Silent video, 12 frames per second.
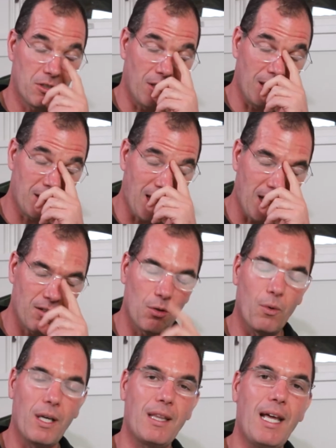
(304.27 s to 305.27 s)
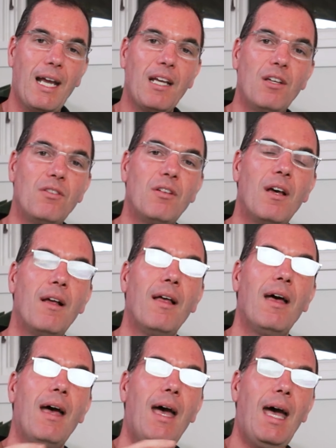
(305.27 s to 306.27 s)
So let's get into what that is.
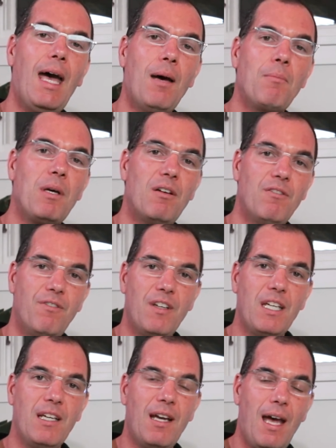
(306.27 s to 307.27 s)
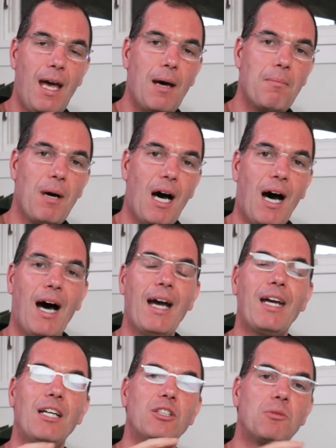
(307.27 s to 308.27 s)

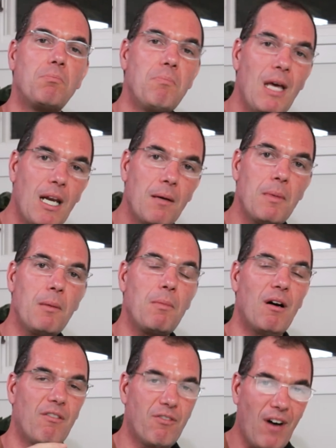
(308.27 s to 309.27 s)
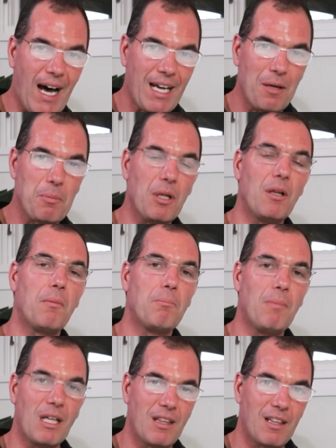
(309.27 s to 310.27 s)
MVMI is minimum viable
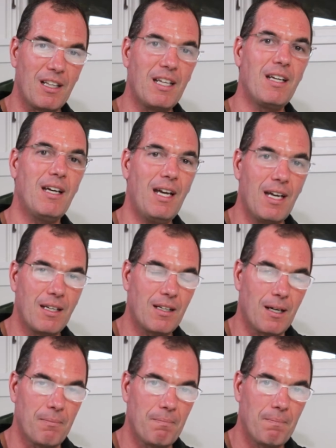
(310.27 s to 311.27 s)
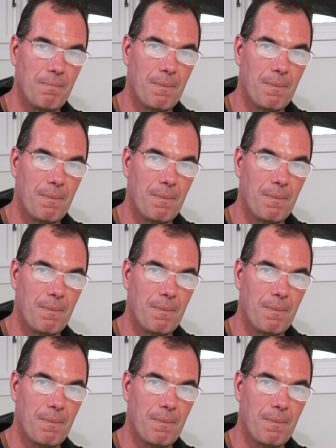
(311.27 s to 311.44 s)
monthly income.